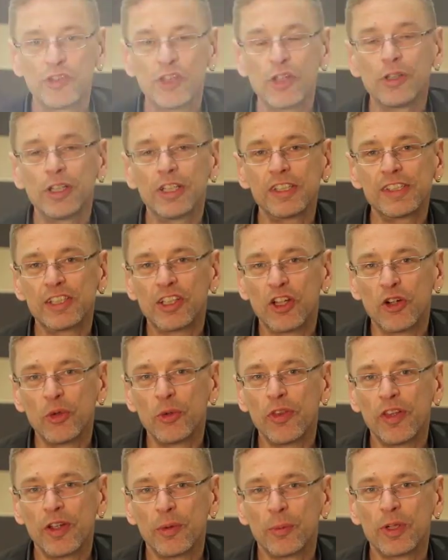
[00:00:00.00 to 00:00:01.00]
few years
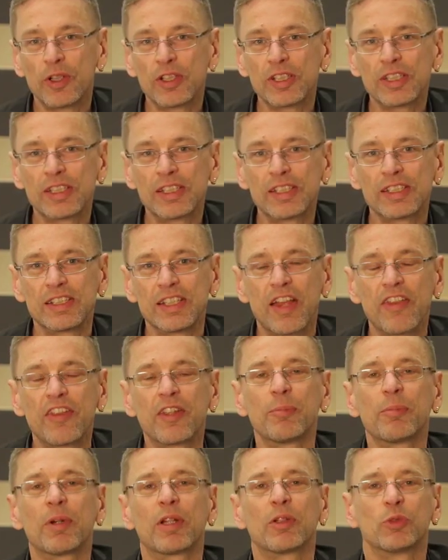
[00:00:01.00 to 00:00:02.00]
ago, there was
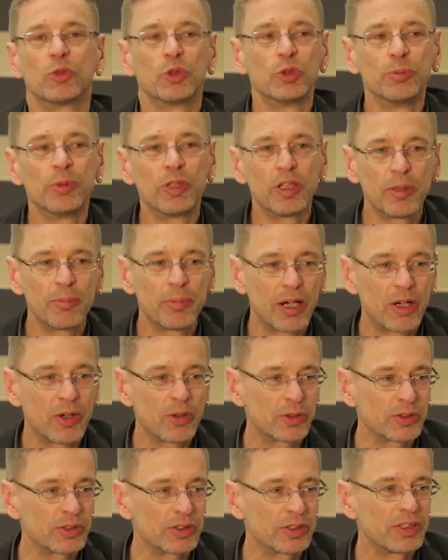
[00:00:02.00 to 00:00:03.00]
nothing but rumor
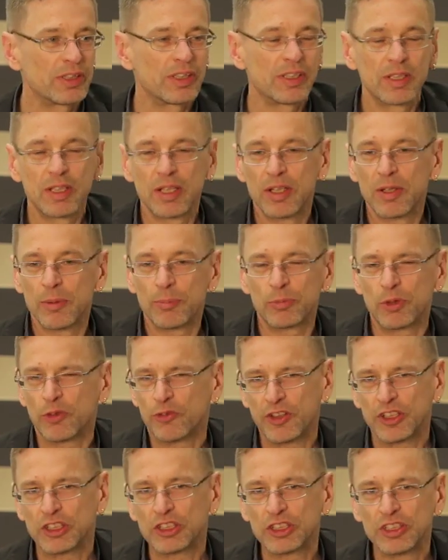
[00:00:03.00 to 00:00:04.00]
about
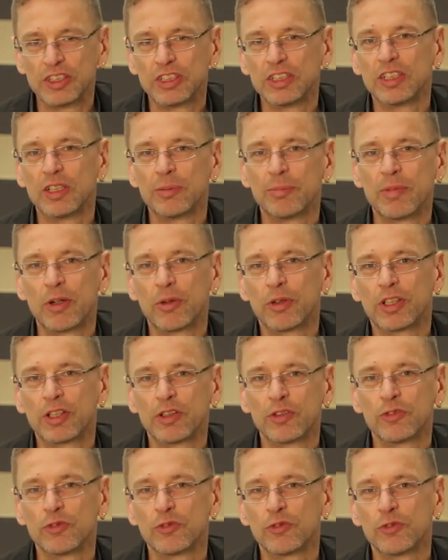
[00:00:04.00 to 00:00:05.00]
professional
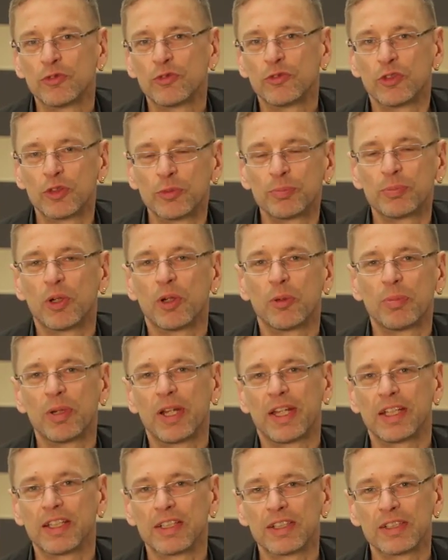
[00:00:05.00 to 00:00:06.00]
American football
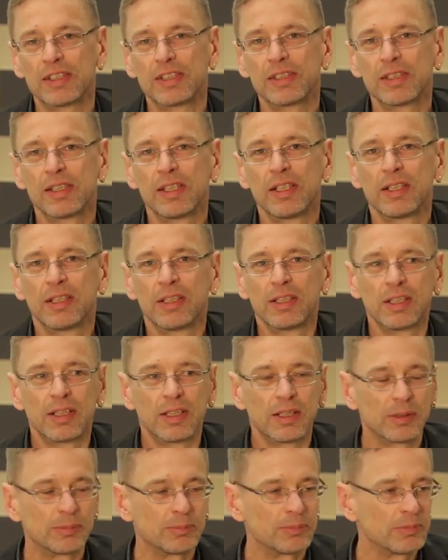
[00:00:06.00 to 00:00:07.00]
players
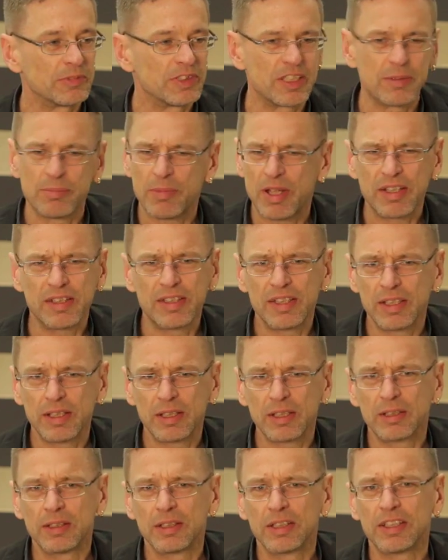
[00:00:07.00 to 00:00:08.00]

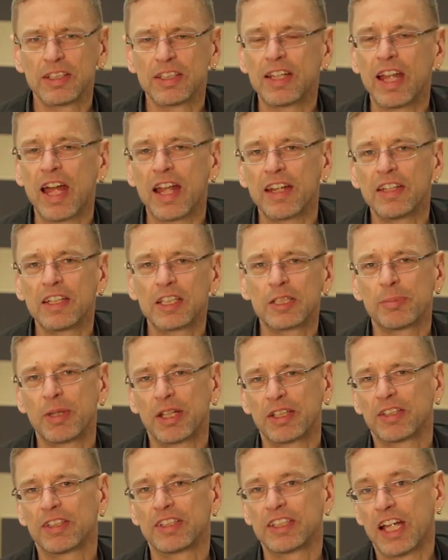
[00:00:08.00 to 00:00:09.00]
dementing in an
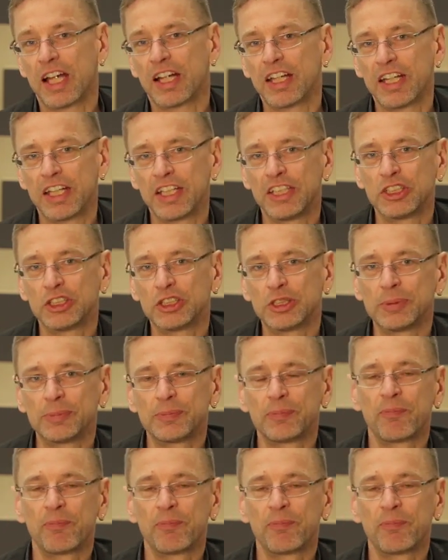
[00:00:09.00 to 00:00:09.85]
unexpected young age.